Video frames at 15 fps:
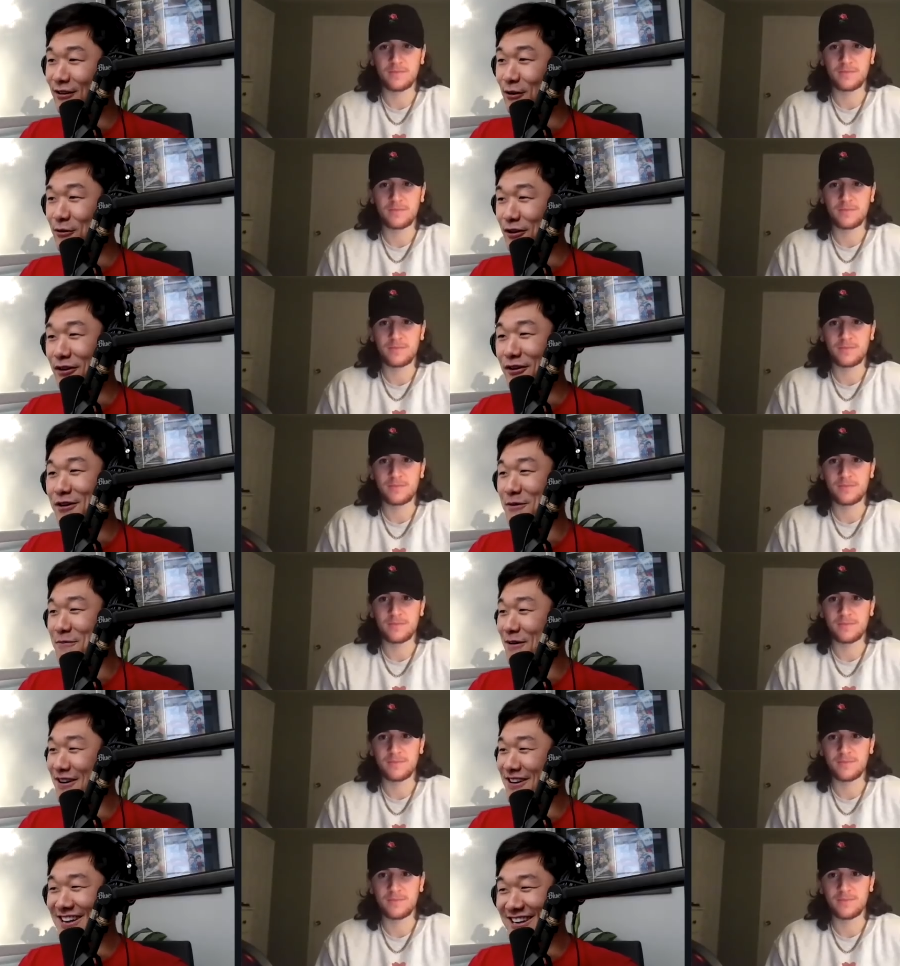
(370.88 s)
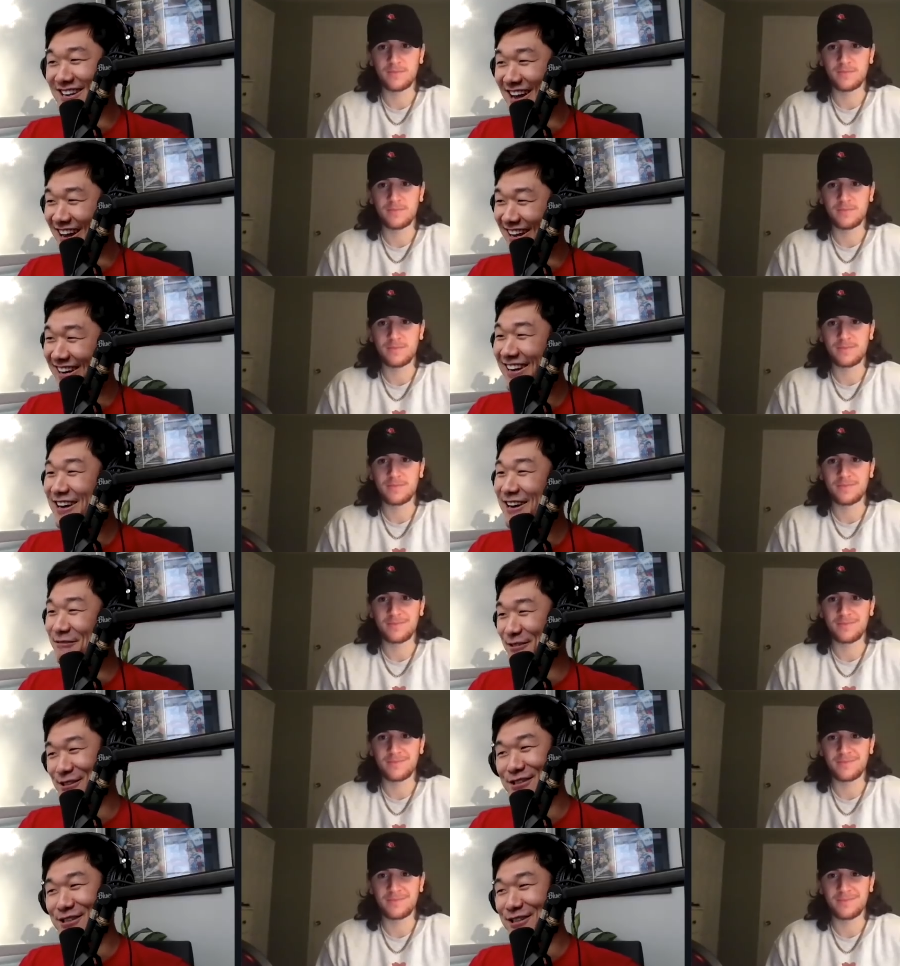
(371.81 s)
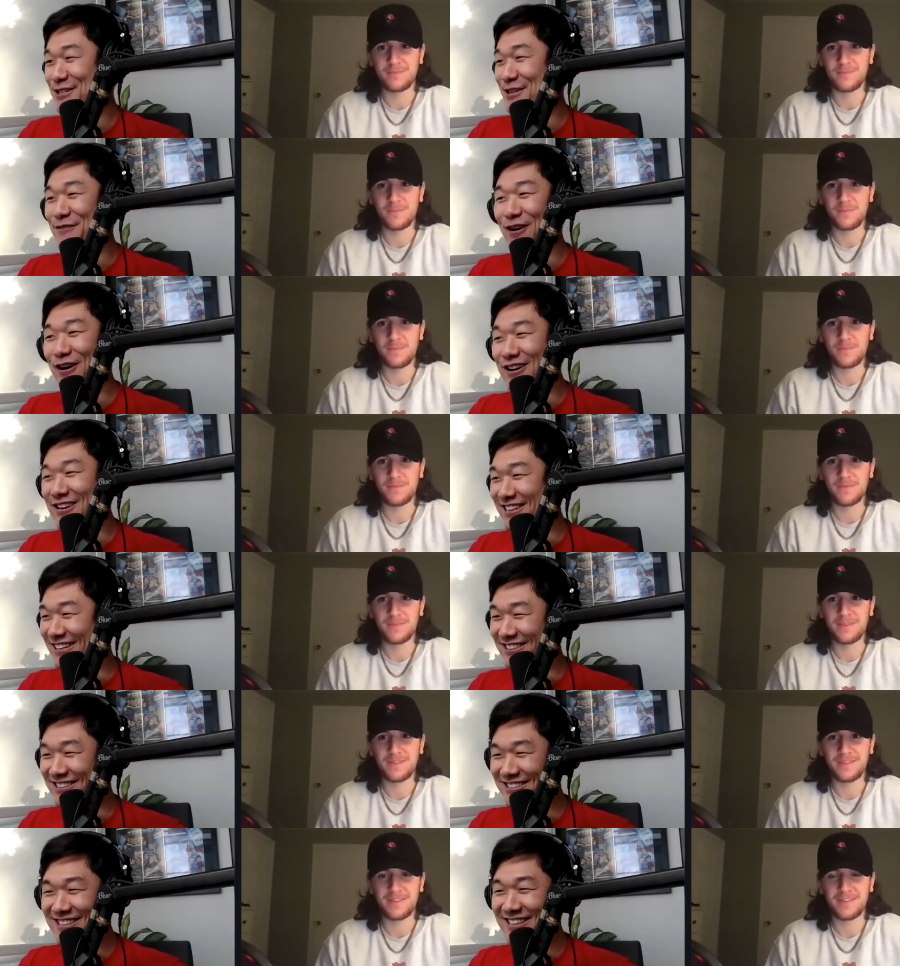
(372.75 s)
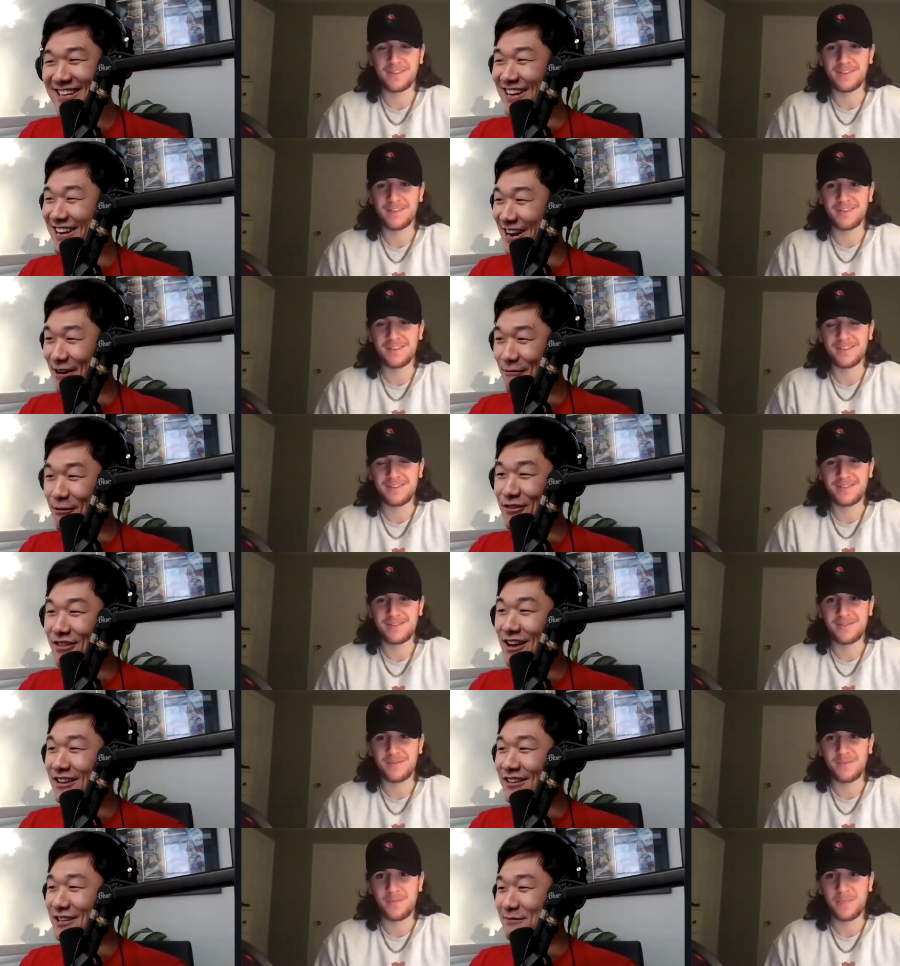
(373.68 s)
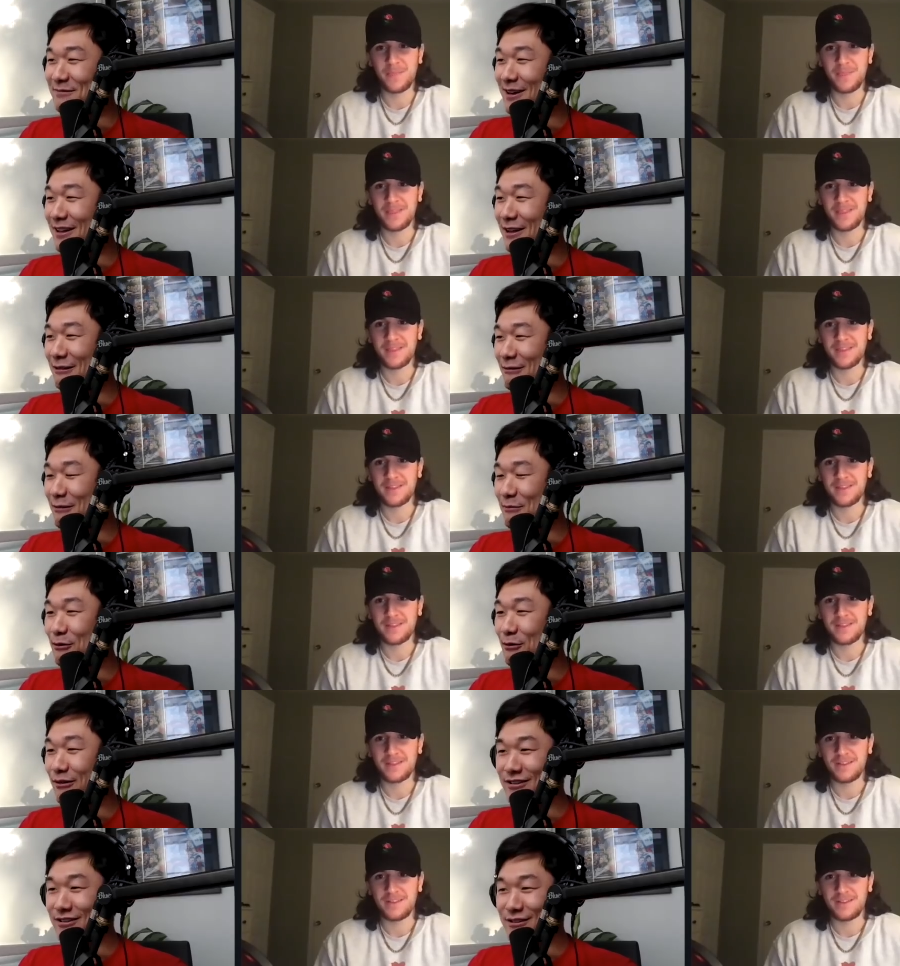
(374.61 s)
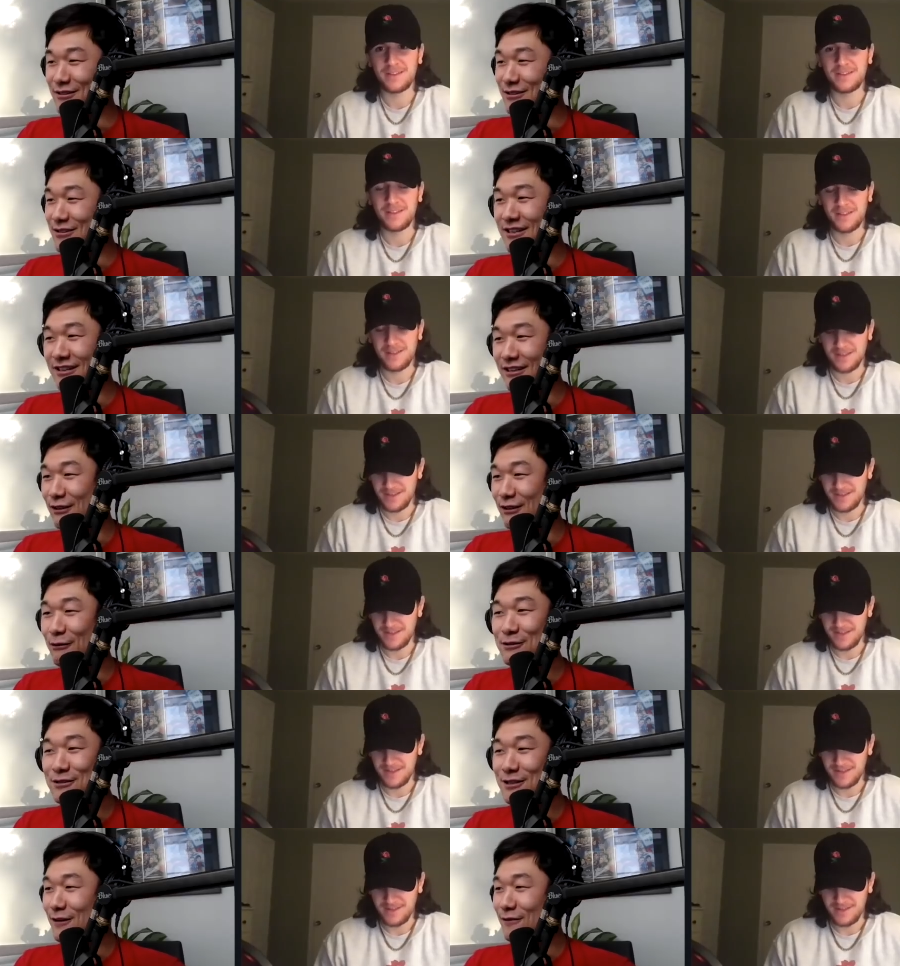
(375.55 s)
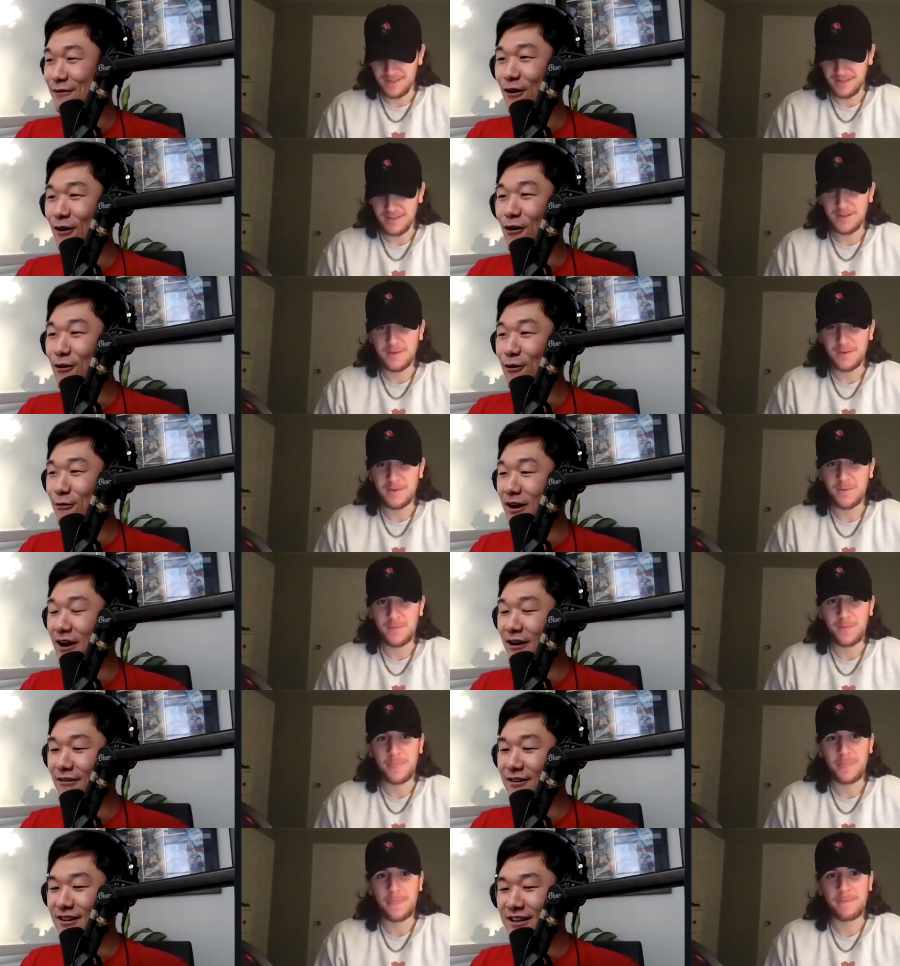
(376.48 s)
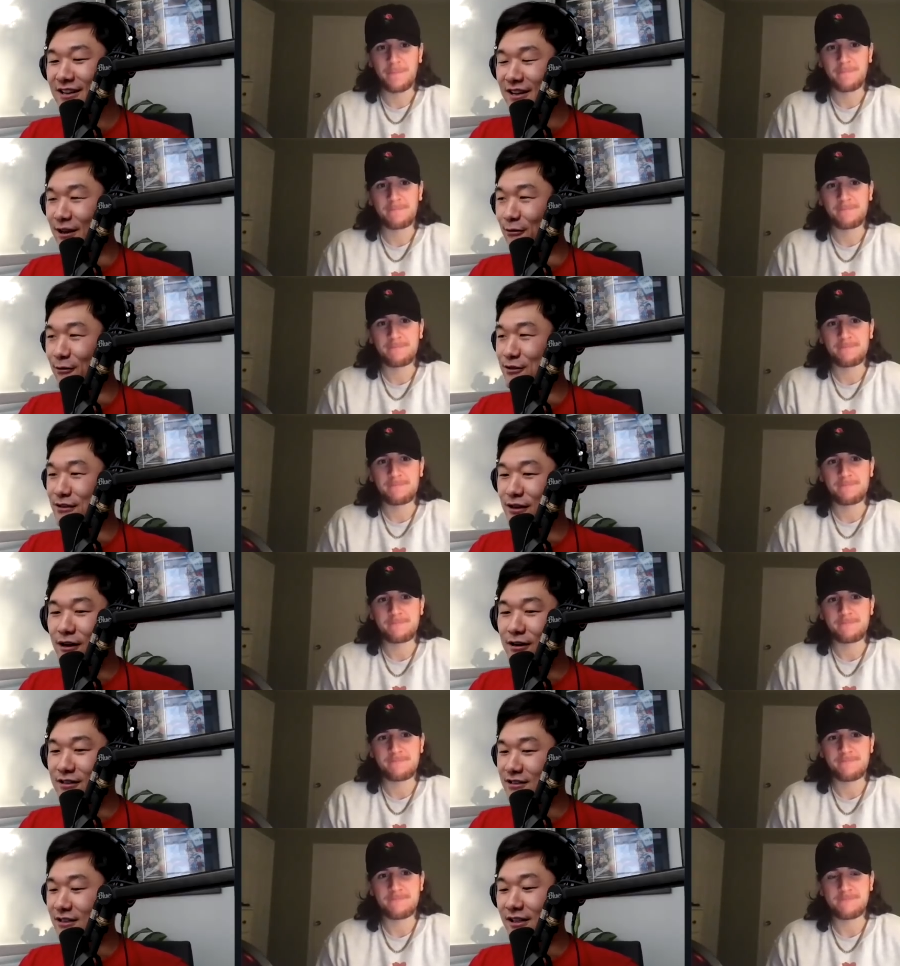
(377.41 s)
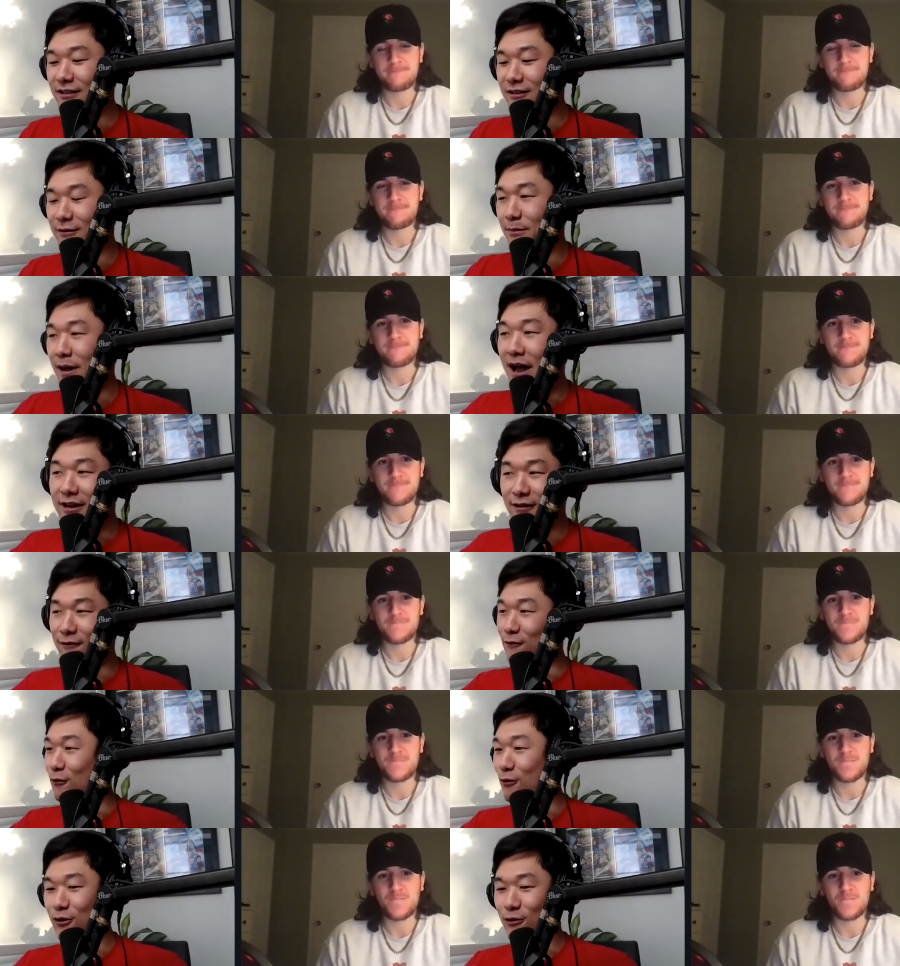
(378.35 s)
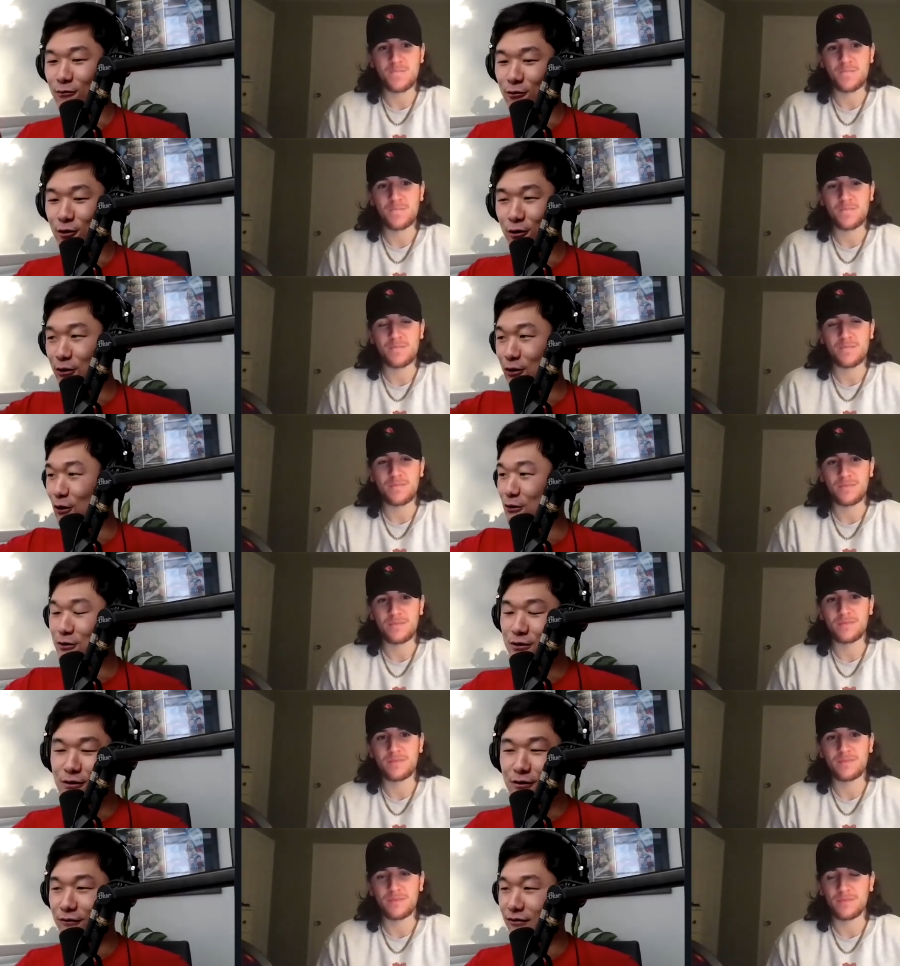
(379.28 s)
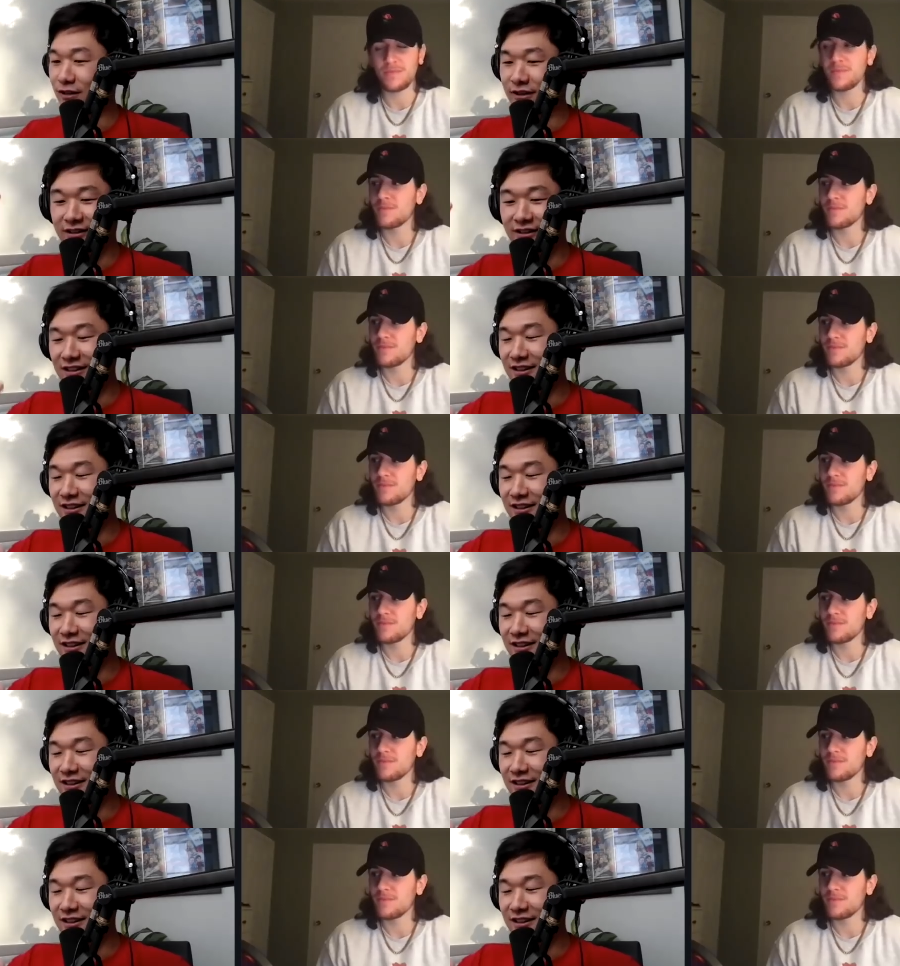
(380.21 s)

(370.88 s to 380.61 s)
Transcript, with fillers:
Speaker 1: into Monday night with just Stephon Diggs, and I won that league by like one point. So it was just like close stuff all around. It was honestly like the back and forth, the roller coaster of like